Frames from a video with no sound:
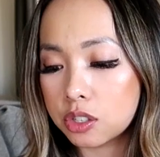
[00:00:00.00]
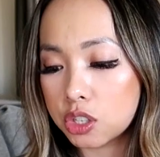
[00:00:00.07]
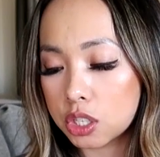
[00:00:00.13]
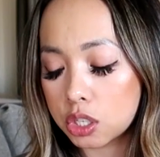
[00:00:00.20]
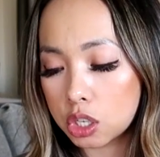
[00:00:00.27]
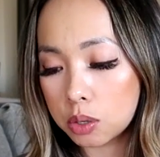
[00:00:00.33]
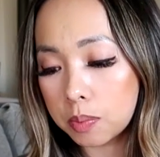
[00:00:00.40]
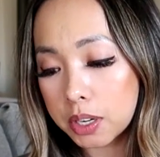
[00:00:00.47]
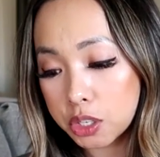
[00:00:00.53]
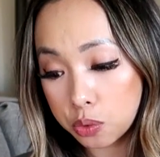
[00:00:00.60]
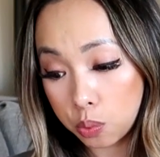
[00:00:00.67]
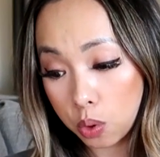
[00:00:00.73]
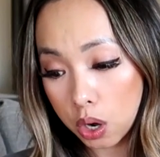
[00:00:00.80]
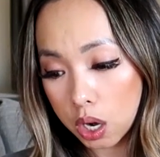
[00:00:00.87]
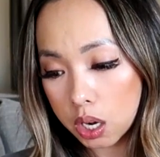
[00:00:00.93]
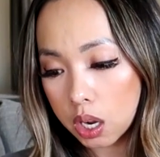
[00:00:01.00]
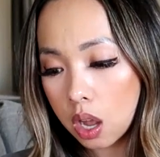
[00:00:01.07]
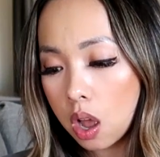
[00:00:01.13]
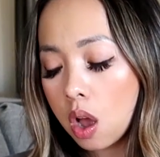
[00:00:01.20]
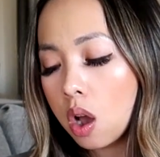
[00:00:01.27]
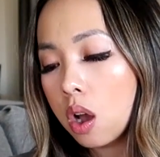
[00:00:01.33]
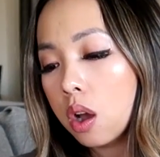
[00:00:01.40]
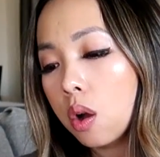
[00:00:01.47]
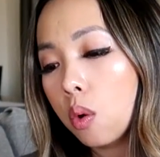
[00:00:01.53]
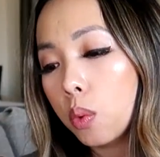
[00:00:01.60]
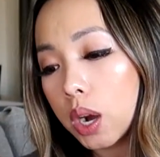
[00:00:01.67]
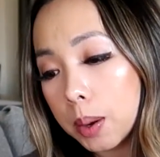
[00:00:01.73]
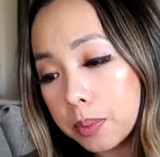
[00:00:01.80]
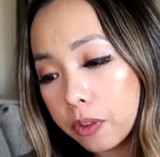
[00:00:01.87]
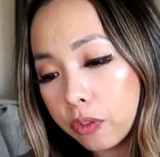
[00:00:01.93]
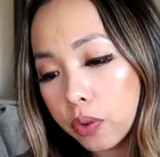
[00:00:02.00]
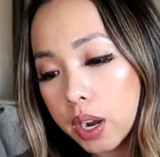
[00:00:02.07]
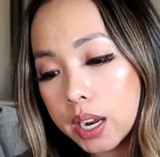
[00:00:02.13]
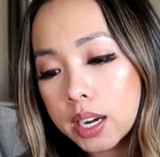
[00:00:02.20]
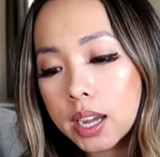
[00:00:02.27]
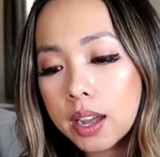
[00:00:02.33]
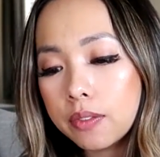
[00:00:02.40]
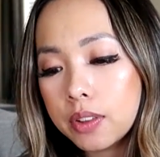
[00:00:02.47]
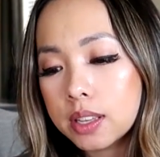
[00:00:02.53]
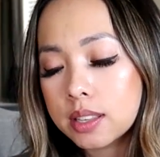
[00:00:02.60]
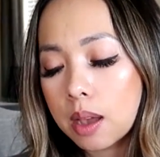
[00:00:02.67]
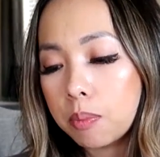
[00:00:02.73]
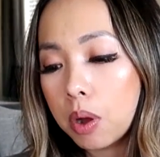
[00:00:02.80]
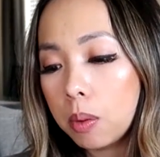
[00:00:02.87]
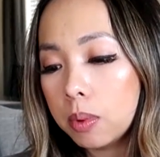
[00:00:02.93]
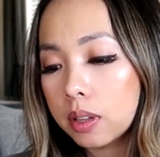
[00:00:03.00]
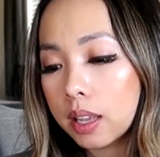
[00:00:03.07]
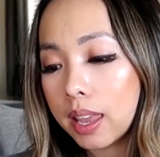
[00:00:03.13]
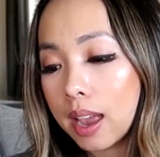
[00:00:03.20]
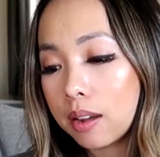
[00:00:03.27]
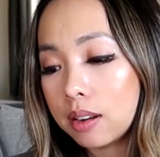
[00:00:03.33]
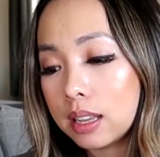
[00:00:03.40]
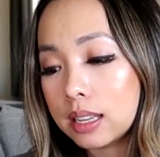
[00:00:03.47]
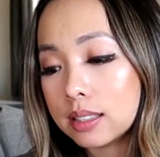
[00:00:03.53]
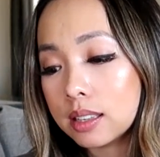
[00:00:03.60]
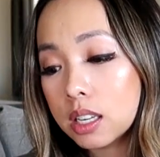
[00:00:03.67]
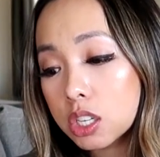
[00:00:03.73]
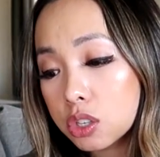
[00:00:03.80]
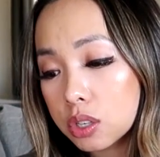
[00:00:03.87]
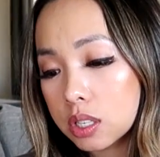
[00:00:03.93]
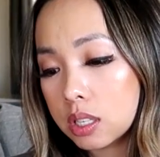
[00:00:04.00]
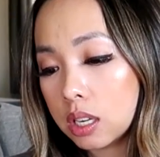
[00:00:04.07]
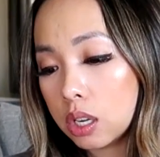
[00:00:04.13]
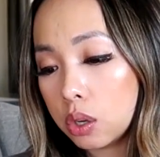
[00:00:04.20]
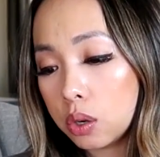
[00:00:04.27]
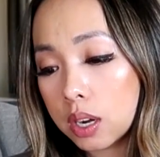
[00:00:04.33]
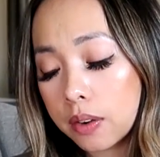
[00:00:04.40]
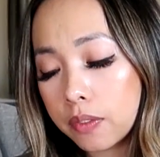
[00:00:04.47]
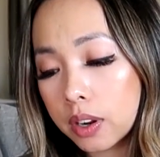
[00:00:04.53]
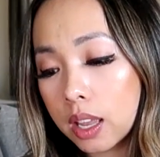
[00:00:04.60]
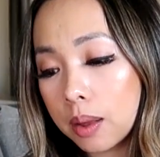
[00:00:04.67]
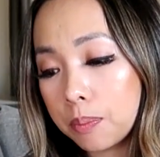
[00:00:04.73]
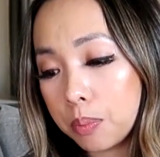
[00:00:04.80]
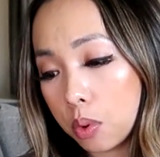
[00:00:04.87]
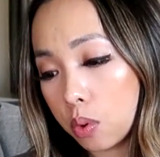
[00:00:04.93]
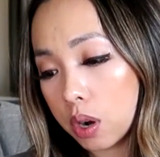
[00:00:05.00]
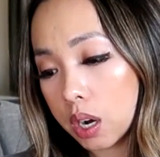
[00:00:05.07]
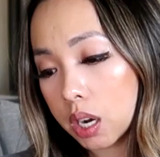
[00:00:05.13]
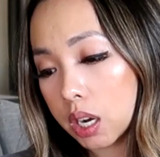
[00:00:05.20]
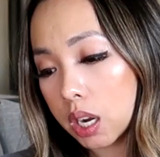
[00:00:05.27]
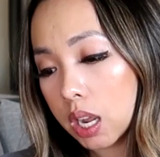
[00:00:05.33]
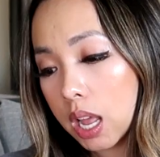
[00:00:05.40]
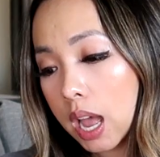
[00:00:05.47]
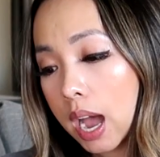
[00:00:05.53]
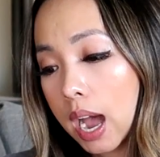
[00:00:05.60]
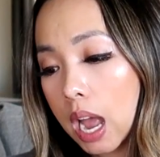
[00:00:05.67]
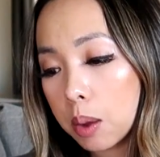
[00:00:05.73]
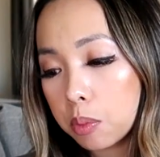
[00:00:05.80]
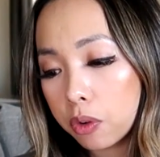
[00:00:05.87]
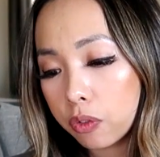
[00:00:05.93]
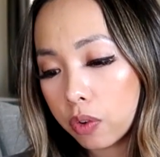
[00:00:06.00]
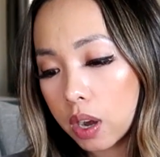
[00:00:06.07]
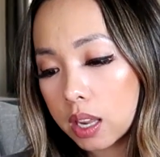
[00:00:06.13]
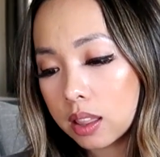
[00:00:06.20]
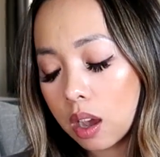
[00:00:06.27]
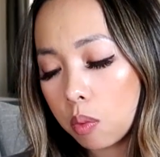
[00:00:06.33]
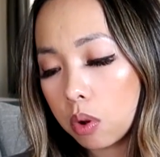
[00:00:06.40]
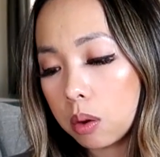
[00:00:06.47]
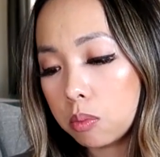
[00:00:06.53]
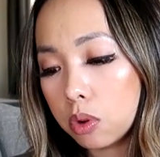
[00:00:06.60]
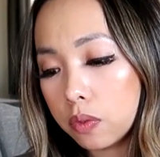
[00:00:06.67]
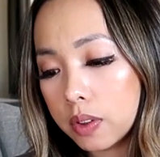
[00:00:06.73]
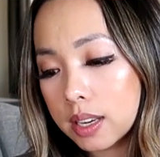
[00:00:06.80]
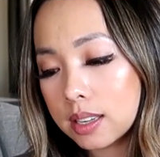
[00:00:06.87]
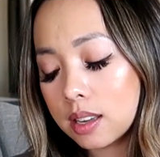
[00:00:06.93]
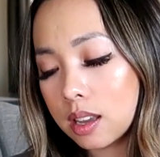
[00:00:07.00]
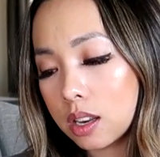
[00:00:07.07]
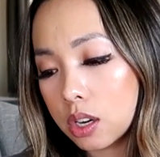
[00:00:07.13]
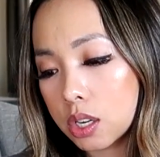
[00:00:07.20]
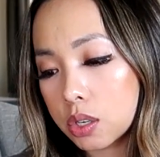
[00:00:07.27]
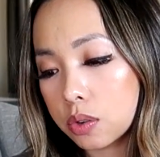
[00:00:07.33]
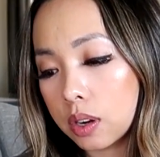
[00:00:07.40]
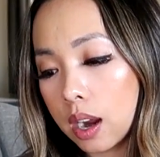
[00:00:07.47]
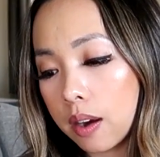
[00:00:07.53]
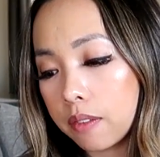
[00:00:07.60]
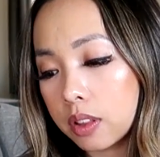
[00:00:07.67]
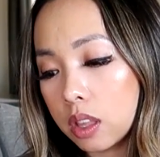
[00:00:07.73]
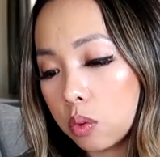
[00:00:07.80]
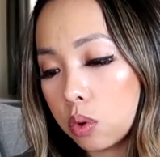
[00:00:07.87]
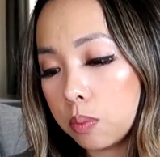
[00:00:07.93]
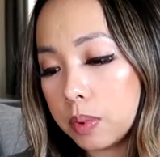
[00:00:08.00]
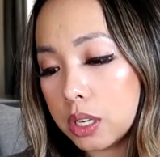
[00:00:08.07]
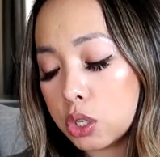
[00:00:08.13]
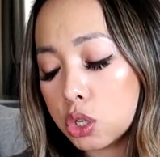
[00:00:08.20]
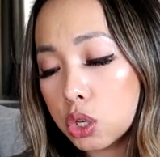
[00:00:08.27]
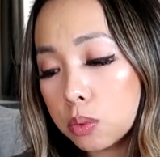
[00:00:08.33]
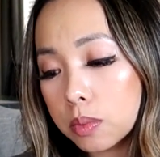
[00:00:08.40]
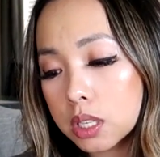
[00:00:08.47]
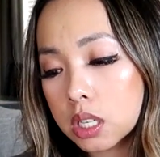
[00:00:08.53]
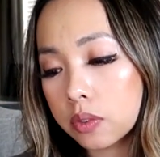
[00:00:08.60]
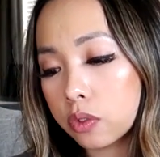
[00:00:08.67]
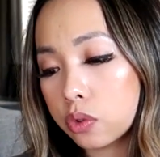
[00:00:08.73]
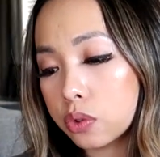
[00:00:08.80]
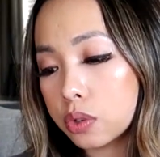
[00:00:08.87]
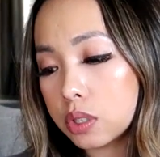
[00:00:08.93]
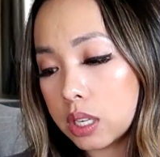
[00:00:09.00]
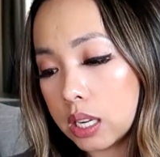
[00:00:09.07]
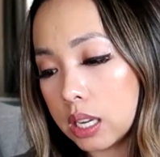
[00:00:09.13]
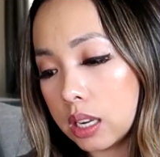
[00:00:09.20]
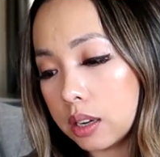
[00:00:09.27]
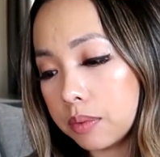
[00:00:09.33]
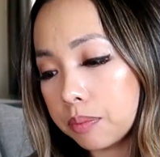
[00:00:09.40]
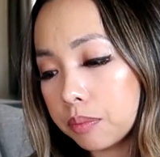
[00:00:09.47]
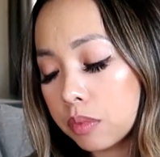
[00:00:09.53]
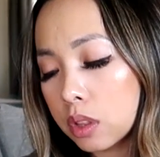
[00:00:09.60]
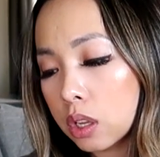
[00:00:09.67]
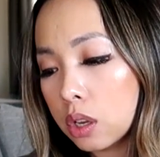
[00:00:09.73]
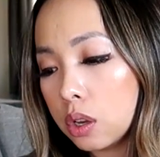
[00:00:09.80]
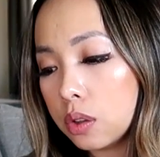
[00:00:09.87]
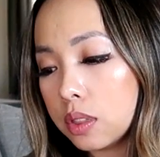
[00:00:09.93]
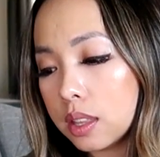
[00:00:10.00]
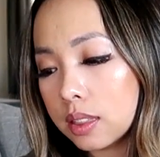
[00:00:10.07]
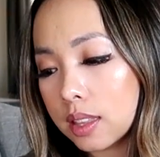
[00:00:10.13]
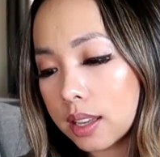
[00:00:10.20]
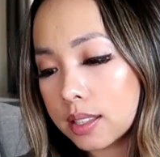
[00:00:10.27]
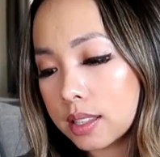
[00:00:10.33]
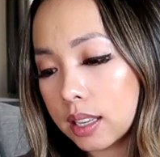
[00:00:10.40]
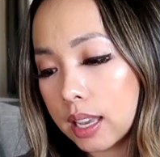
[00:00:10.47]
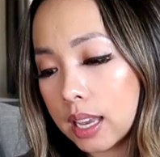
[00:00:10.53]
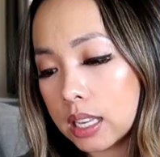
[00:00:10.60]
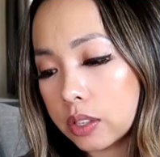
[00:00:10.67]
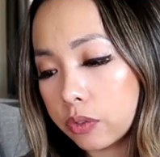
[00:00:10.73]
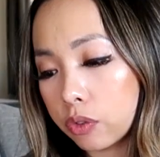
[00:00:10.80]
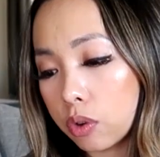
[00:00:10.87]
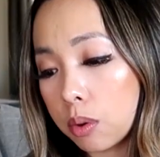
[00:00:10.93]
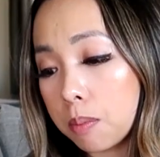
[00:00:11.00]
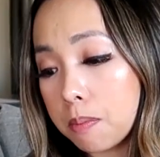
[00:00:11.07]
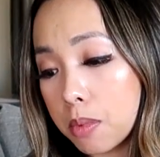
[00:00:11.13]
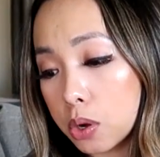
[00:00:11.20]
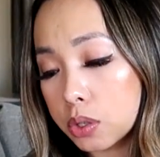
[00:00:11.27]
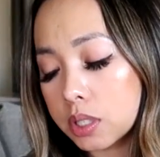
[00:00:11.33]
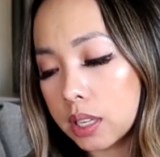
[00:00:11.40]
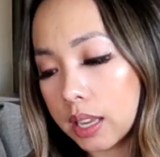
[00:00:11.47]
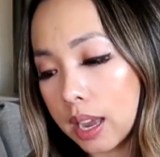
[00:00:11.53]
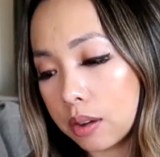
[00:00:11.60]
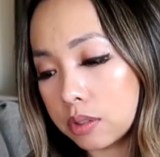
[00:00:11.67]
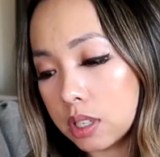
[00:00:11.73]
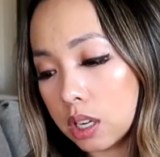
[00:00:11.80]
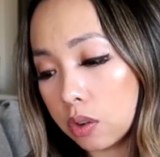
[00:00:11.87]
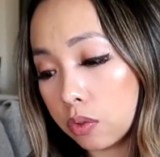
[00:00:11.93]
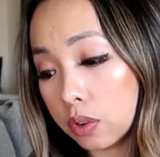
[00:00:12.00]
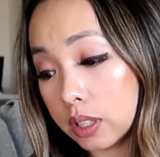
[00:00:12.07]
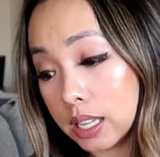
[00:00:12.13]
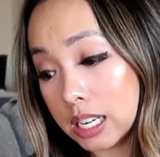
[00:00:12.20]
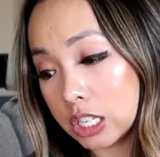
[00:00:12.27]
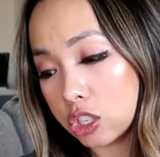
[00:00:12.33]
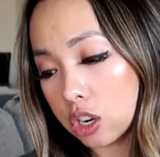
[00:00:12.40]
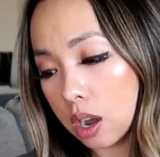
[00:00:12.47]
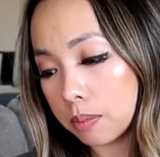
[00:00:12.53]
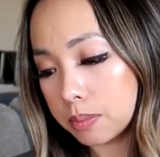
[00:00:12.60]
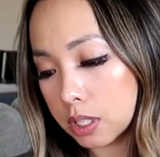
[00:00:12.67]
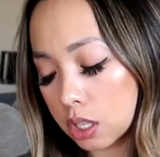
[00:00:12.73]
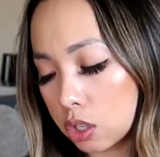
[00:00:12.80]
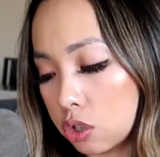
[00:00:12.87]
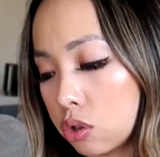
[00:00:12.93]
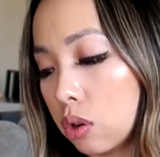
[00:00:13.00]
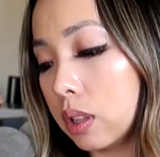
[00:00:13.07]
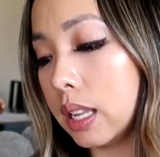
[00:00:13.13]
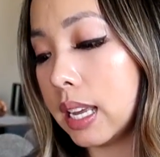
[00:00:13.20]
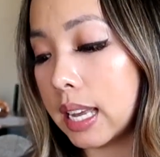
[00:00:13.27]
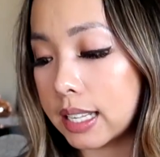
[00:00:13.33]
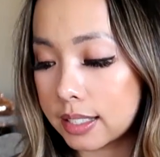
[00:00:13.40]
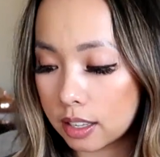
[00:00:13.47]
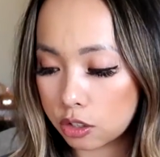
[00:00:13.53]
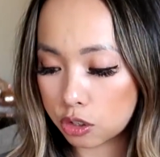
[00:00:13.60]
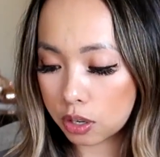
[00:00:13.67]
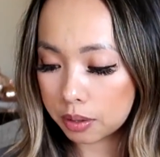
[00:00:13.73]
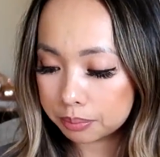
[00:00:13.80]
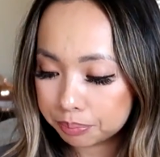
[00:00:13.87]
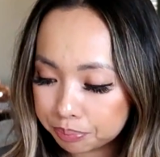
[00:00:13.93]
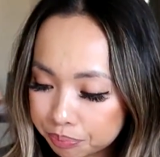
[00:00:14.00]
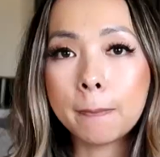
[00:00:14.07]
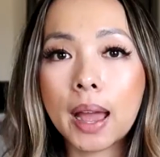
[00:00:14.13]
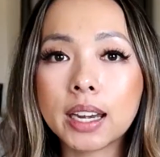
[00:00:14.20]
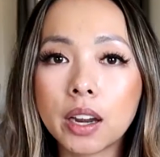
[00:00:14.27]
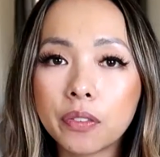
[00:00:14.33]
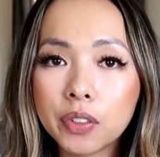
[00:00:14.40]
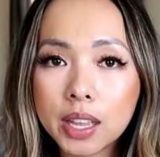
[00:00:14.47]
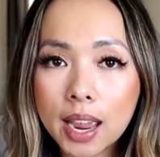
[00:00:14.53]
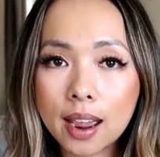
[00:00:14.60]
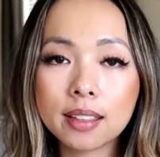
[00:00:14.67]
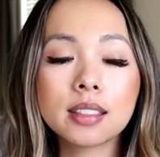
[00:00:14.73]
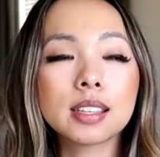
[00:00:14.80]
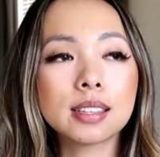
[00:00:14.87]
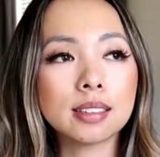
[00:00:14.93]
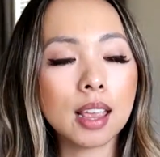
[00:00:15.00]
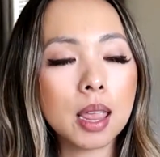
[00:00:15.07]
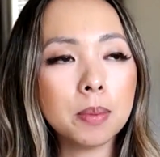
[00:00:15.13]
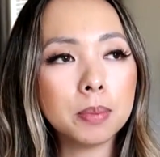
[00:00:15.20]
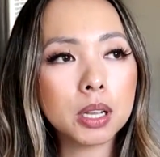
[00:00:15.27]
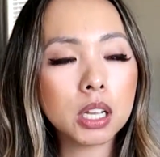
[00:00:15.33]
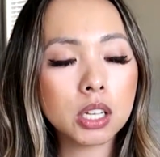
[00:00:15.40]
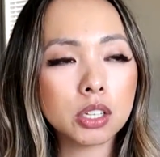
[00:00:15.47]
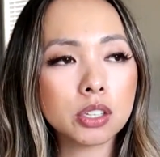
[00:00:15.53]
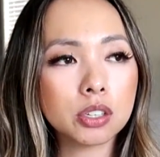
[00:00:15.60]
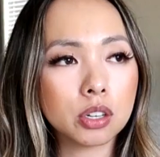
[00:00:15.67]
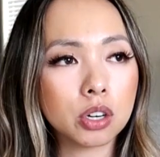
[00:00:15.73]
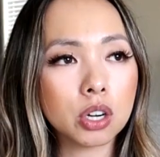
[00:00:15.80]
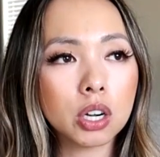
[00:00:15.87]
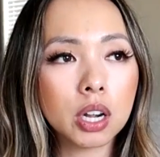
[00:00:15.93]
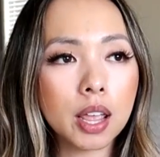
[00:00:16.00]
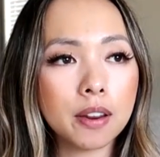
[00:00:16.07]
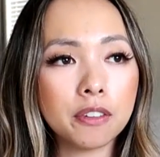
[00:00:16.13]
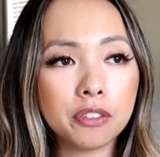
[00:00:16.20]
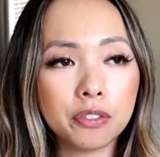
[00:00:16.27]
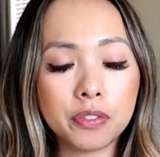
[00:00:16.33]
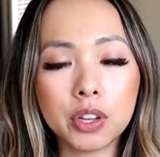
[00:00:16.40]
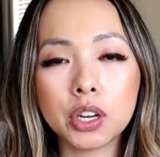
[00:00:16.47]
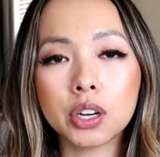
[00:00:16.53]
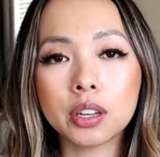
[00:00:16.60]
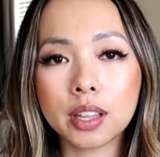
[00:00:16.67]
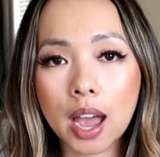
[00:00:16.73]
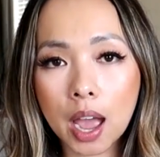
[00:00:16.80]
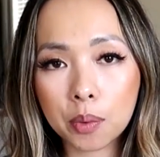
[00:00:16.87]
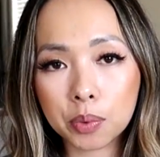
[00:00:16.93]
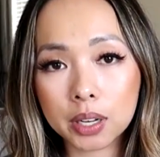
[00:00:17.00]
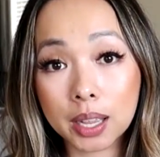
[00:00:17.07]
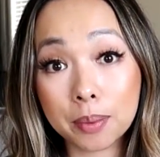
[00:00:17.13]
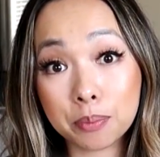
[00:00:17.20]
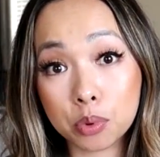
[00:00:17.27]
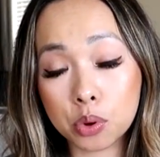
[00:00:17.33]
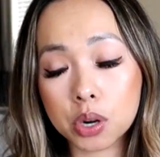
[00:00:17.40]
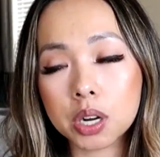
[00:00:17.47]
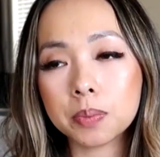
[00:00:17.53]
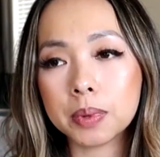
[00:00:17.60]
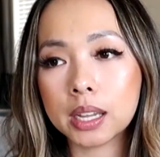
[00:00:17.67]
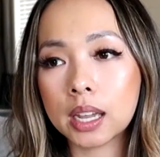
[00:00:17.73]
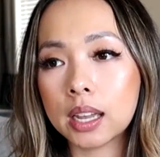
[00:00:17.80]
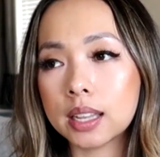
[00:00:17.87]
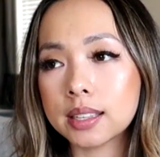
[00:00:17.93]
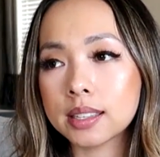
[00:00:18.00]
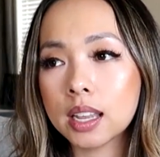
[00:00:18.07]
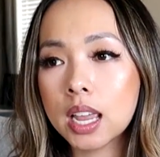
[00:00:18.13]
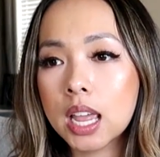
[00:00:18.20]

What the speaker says: it's just too much work. What I'm afraid of is that public accounting is interesting, you never get bored. I'm afraid that when moving to industry, everything would be too much of a routine. You think that's the case for most accounting related jobs, controlling, etc. I definitely had the same concern and fear that I would get bored, because